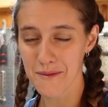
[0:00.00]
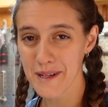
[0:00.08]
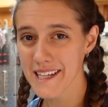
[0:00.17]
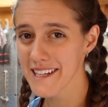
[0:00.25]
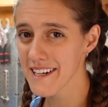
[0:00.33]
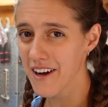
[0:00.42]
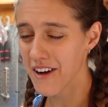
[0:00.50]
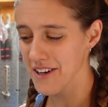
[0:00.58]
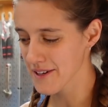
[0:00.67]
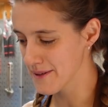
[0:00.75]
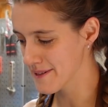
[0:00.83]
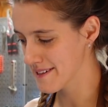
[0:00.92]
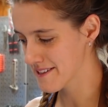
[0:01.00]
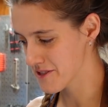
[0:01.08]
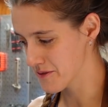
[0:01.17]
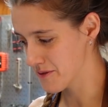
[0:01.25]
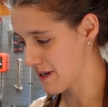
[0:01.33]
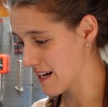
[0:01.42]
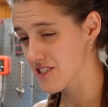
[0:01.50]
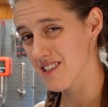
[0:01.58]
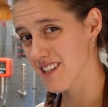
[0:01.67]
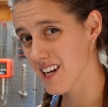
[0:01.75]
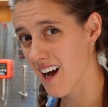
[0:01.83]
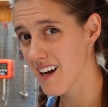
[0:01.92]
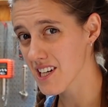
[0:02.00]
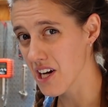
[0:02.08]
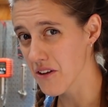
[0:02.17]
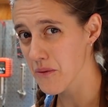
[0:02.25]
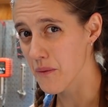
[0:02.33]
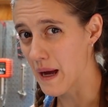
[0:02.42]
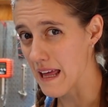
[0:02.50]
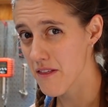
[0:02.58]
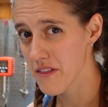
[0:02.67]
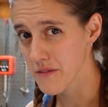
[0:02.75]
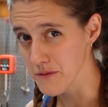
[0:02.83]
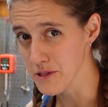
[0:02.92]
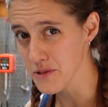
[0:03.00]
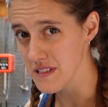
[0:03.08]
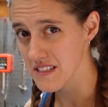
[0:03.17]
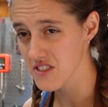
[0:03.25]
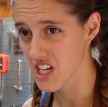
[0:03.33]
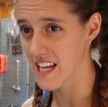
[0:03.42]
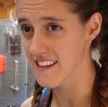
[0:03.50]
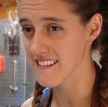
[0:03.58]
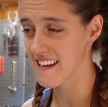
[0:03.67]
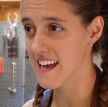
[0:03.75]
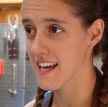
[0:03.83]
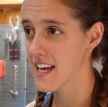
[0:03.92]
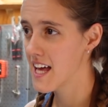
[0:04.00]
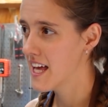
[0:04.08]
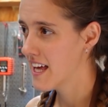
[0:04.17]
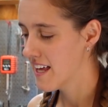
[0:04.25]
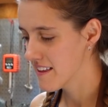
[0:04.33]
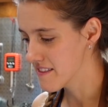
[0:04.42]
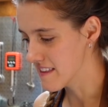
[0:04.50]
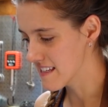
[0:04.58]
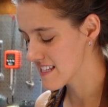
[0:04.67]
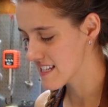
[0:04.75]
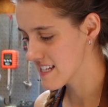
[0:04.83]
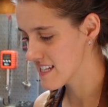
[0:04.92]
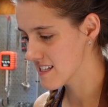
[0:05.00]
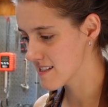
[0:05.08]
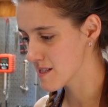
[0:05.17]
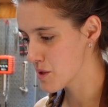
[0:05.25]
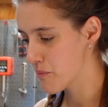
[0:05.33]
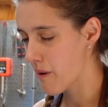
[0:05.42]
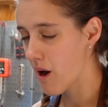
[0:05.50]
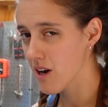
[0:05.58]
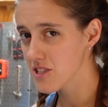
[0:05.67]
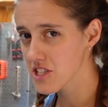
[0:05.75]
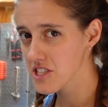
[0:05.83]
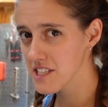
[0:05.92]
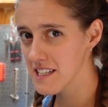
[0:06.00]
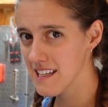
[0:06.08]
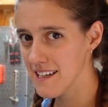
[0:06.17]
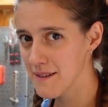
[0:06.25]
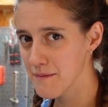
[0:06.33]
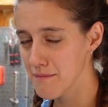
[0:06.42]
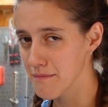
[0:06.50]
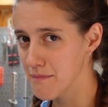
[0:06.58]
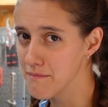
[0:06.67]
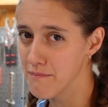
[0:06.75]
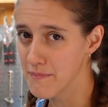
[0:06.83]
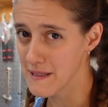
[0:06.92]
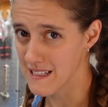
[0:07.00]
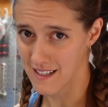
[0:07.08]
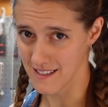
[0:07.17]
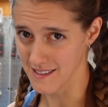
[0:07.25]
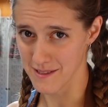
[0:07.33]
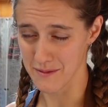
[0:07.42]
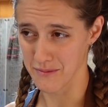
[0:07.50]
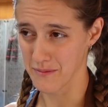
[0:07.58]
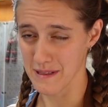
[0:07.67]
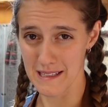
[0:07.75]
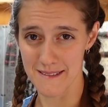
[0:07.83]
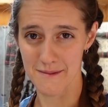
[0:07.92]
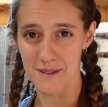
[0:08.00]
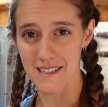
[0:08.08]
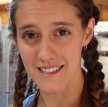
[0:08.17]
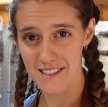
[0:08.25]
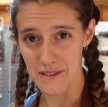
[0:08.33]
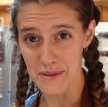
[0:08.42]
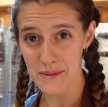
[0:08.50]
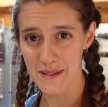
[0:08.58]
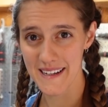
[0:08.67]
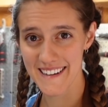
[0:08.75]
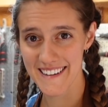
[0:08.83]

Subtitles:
We are going to actually cut all the way through this chainstay. This is partially because we want to.